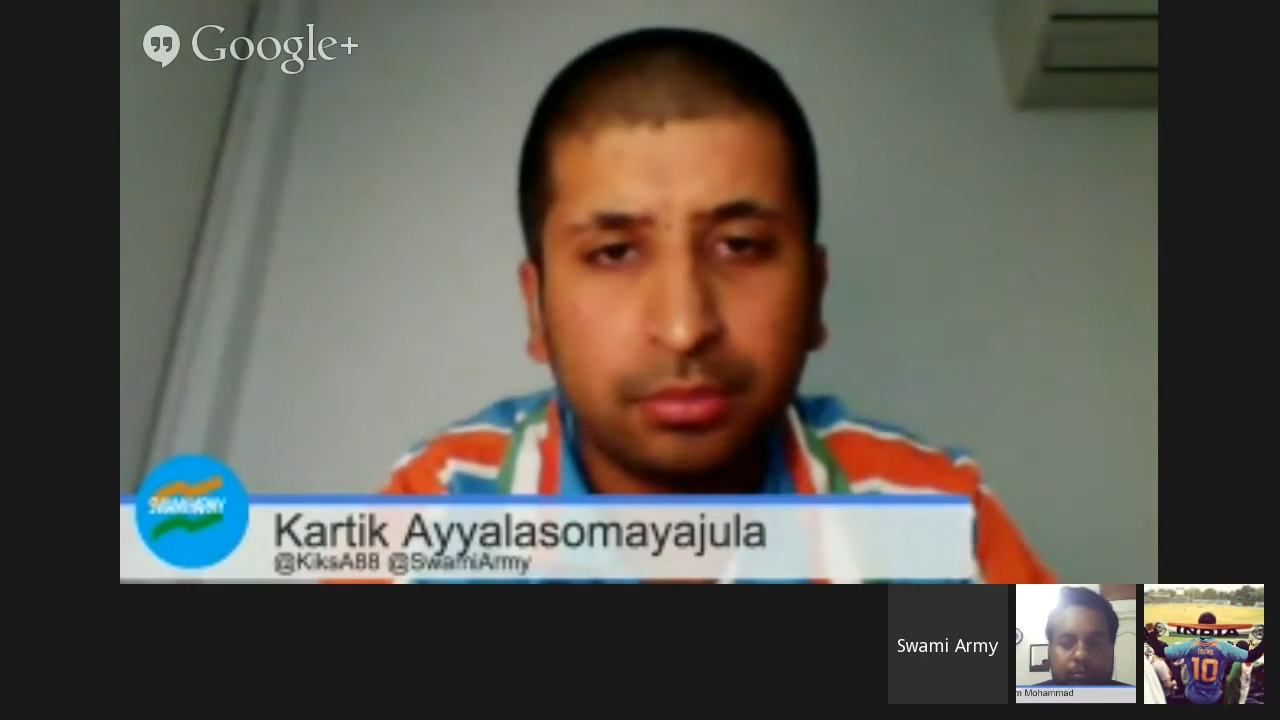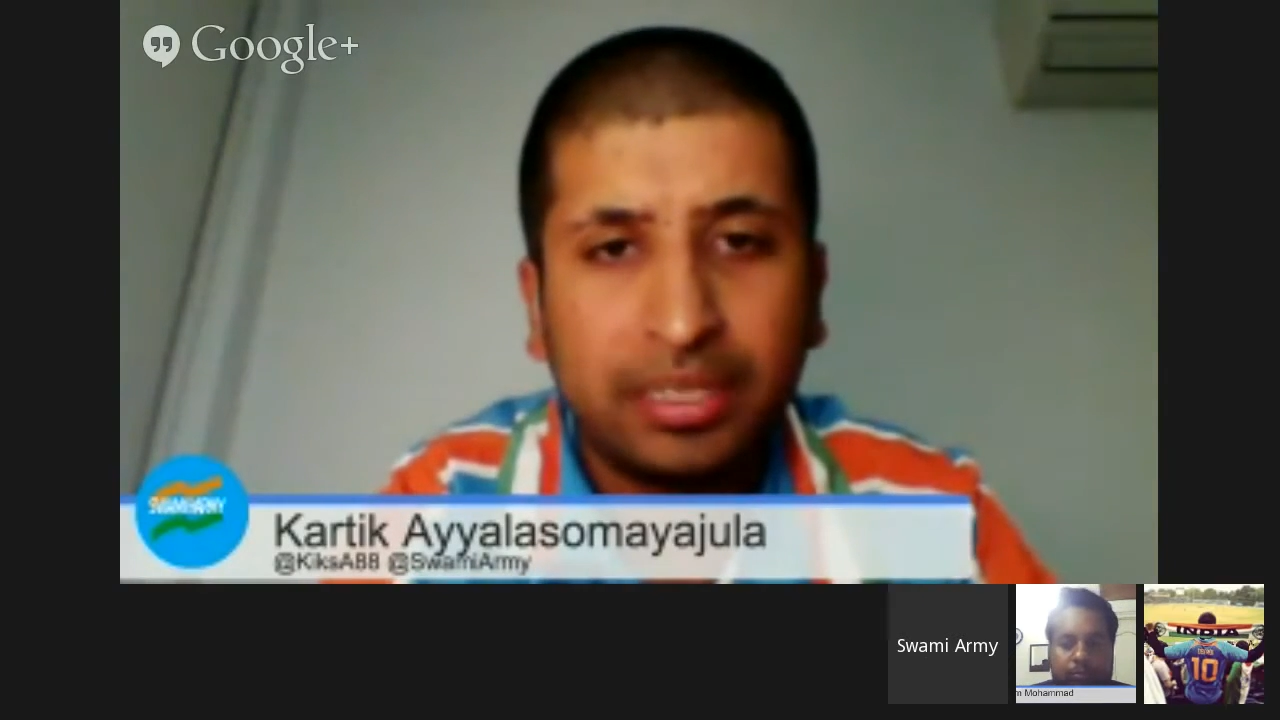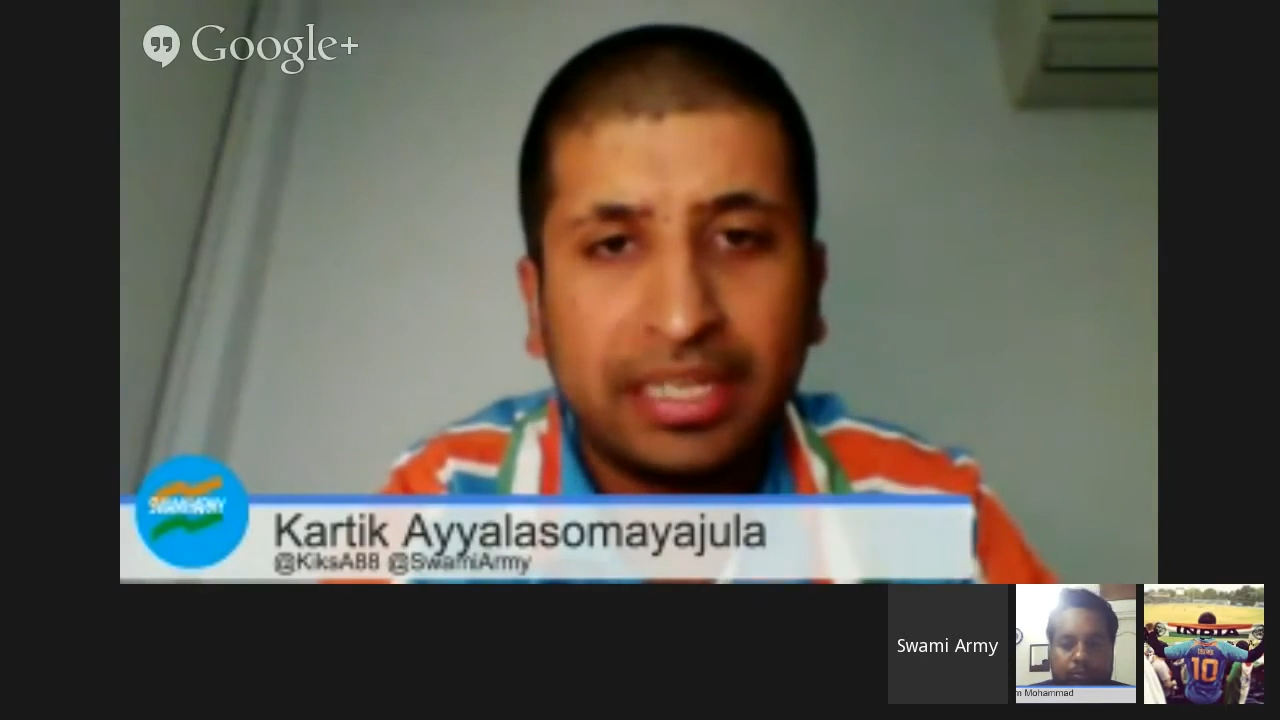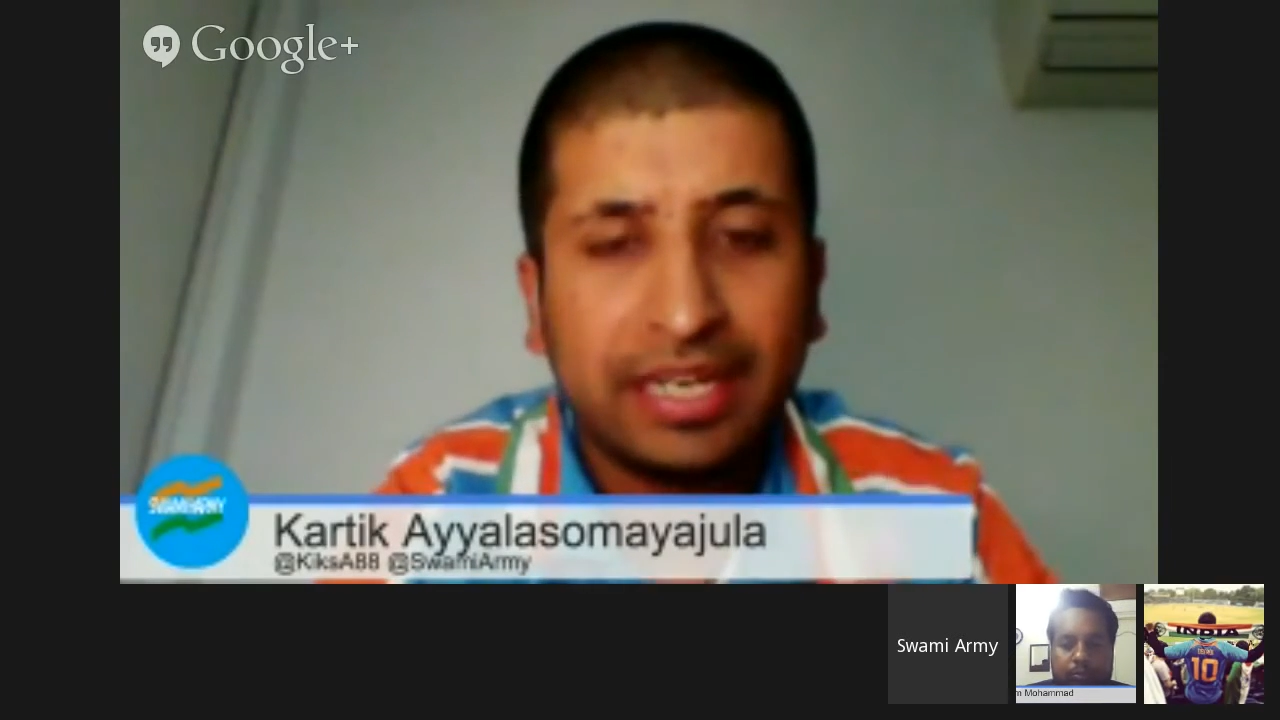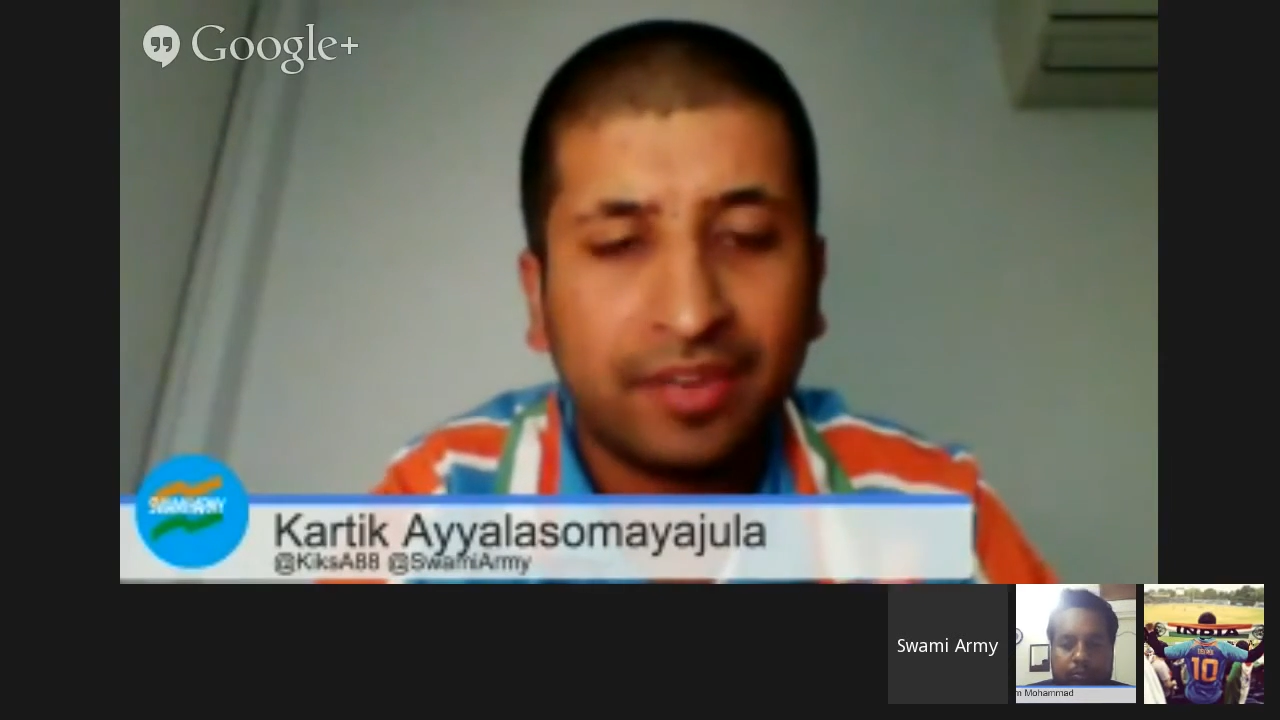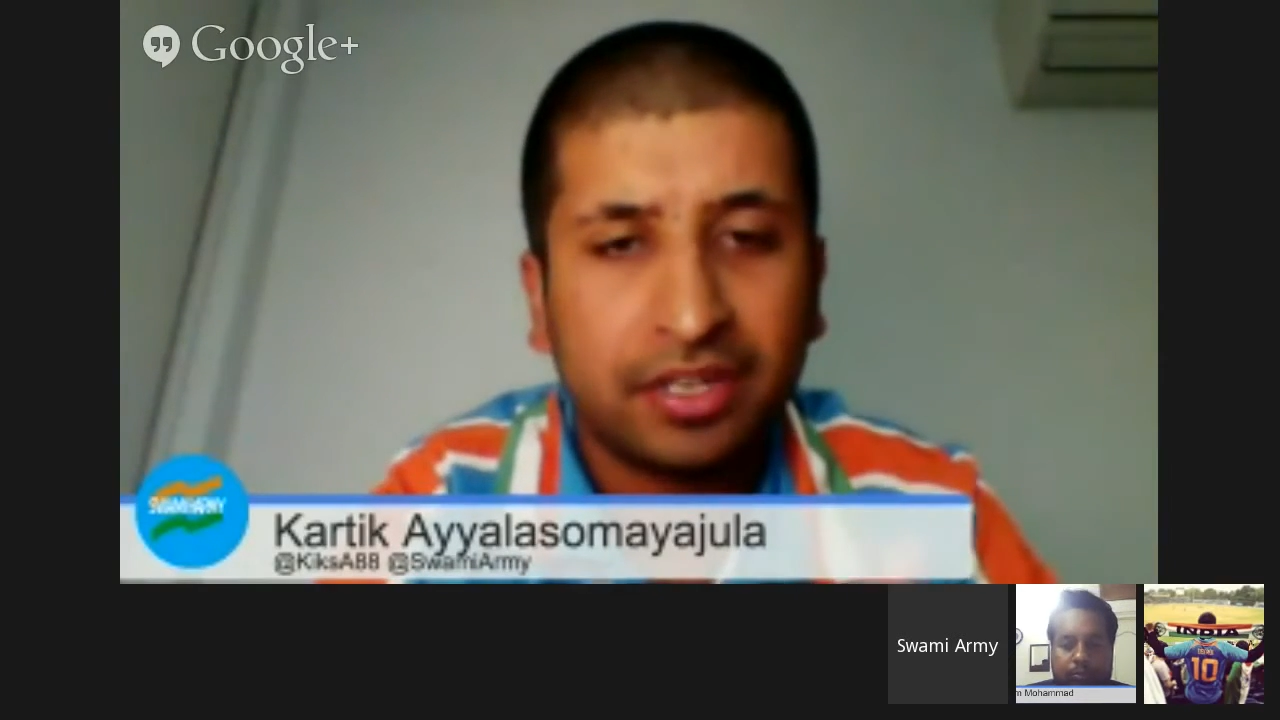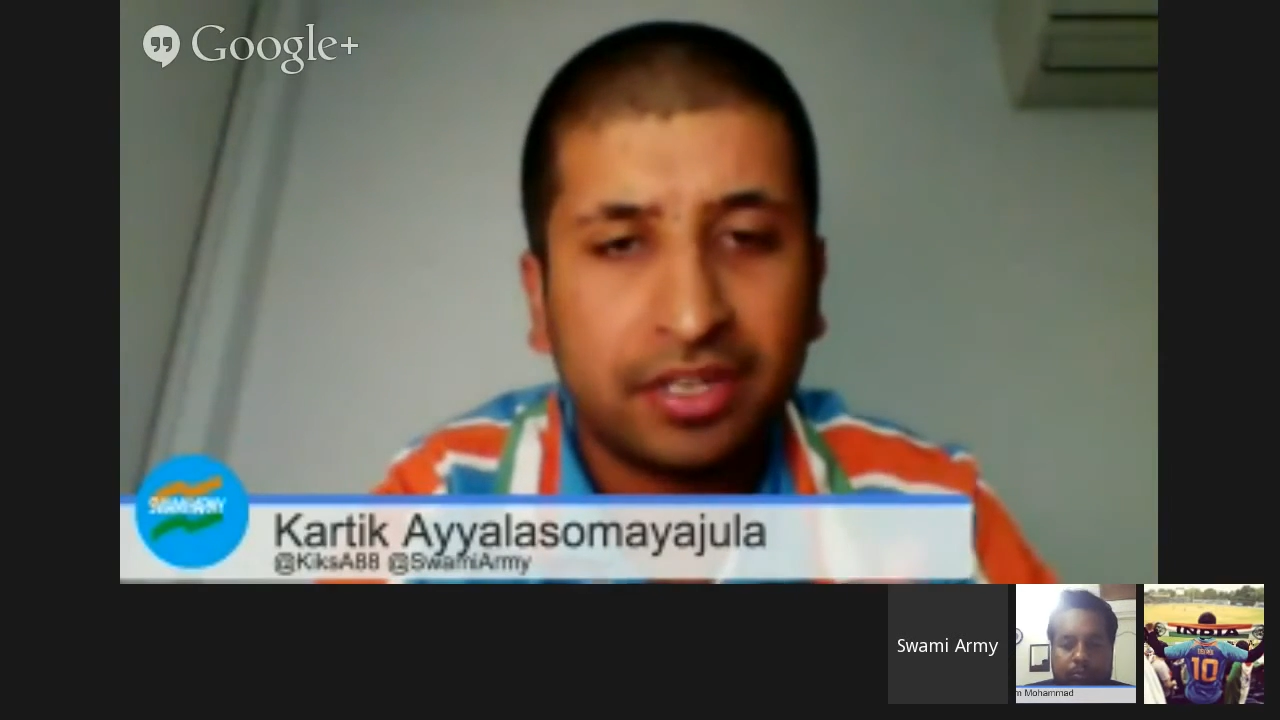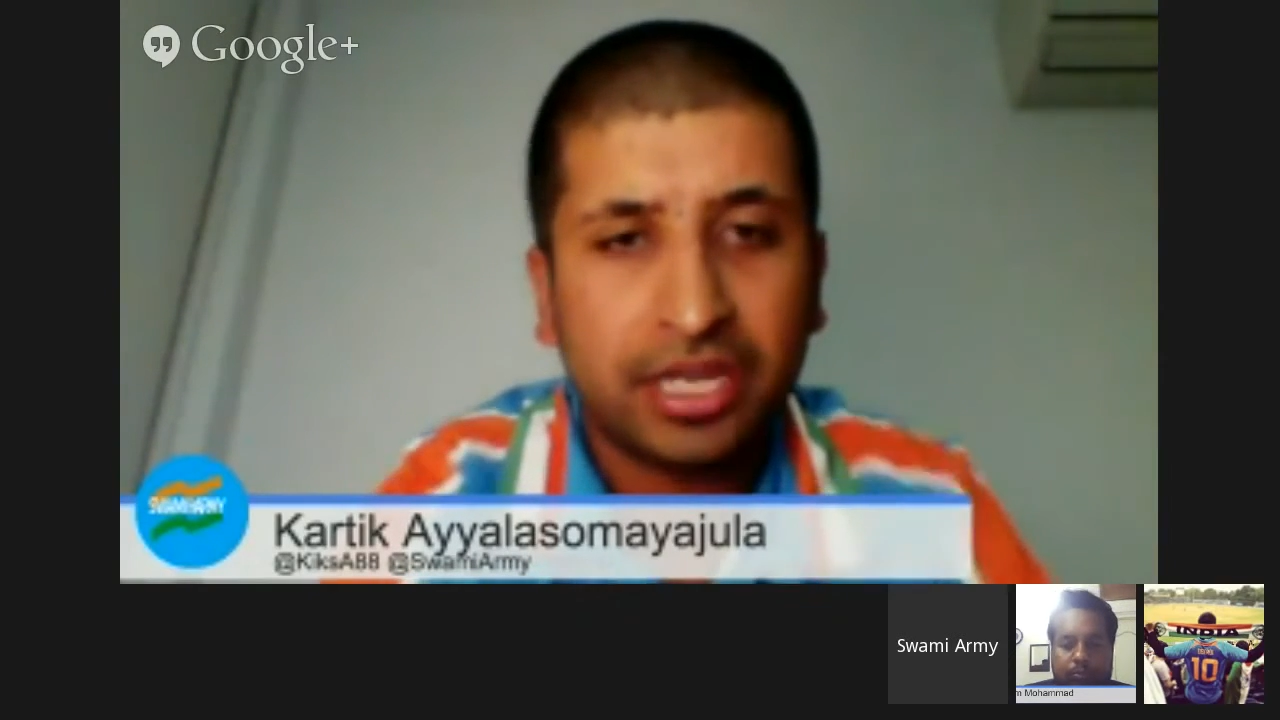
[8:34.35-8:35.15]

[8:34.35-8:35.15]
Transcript: be given a